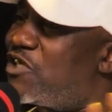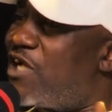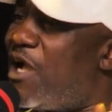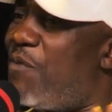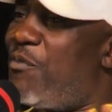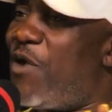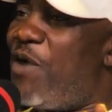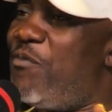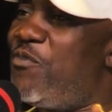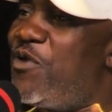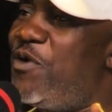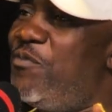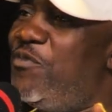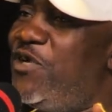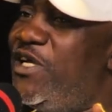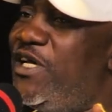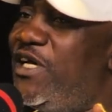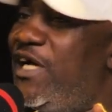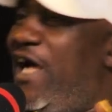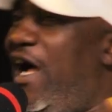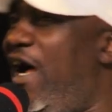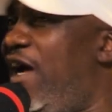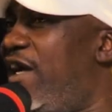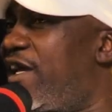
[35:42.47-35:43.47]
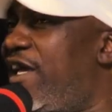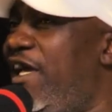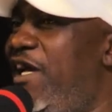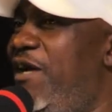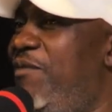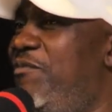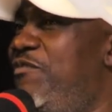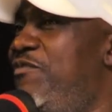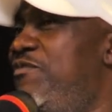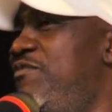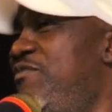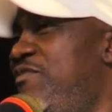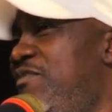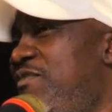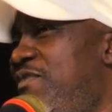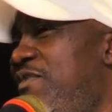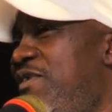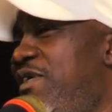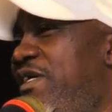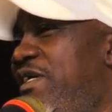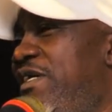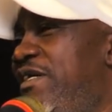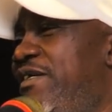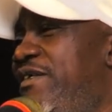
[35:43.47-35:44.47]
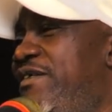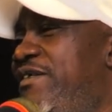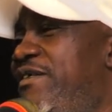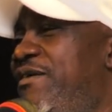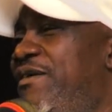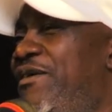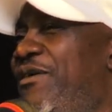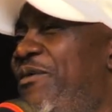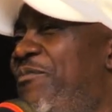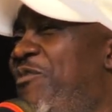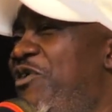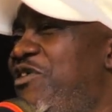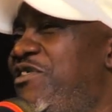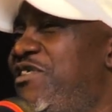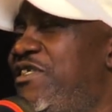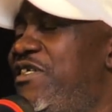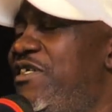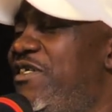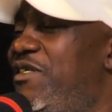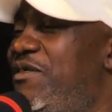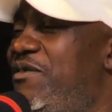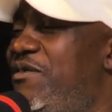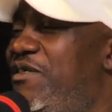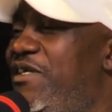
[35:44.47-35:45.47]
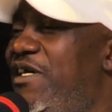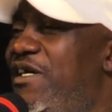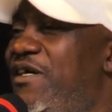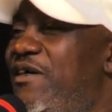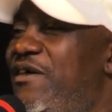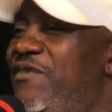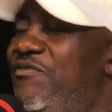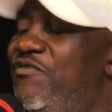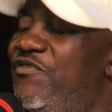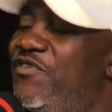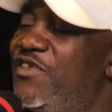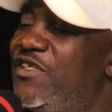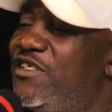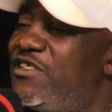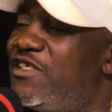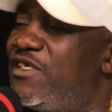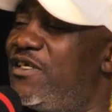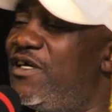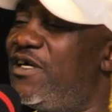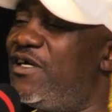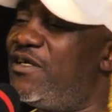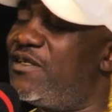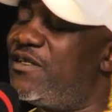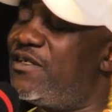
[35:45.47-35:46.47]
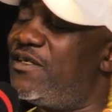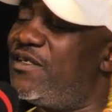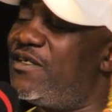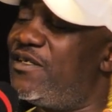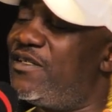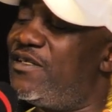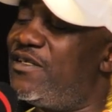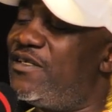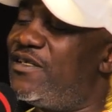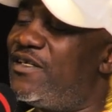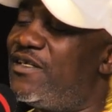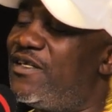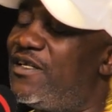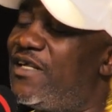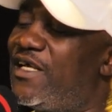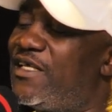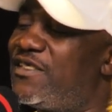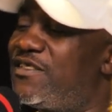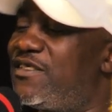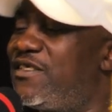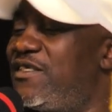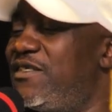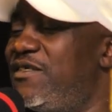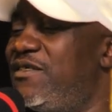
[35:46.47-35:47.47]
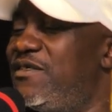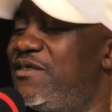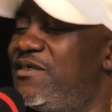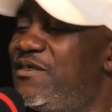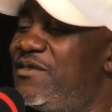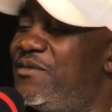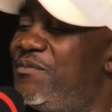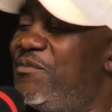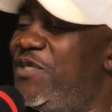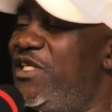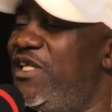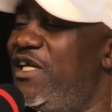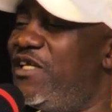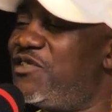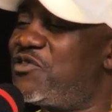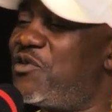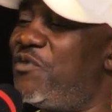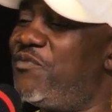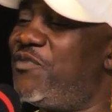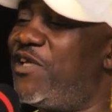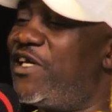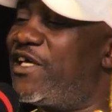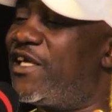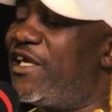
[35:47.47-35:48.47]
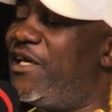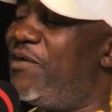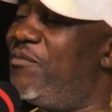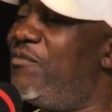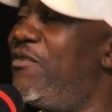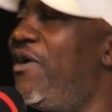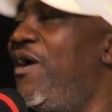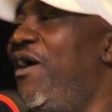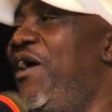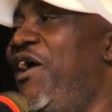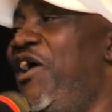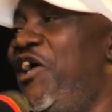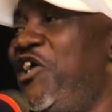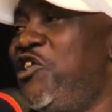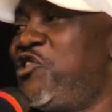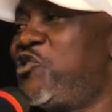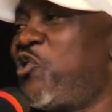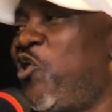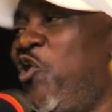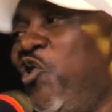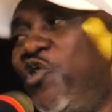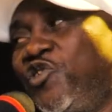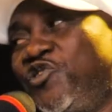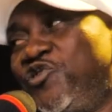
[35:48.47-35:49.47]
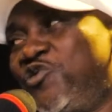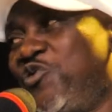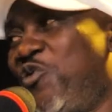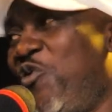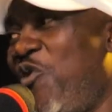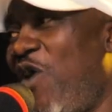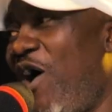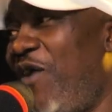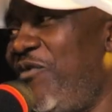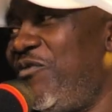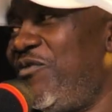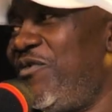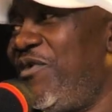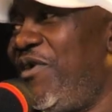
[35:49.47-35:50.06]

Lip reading: Kapambwe Mlenga came almost the finish, last minutes of the game. He scored 2-1.